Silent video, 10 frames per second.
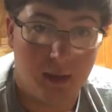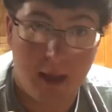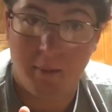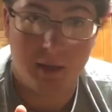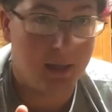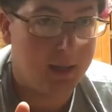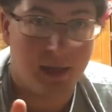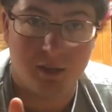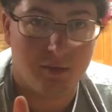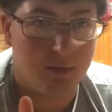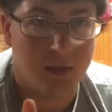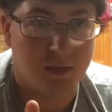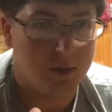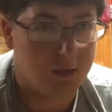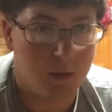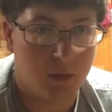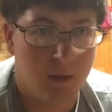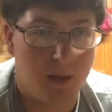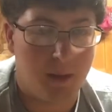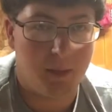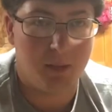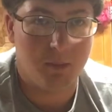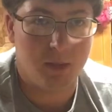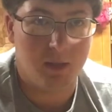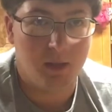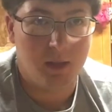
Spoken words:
they catch fish. Don't get, but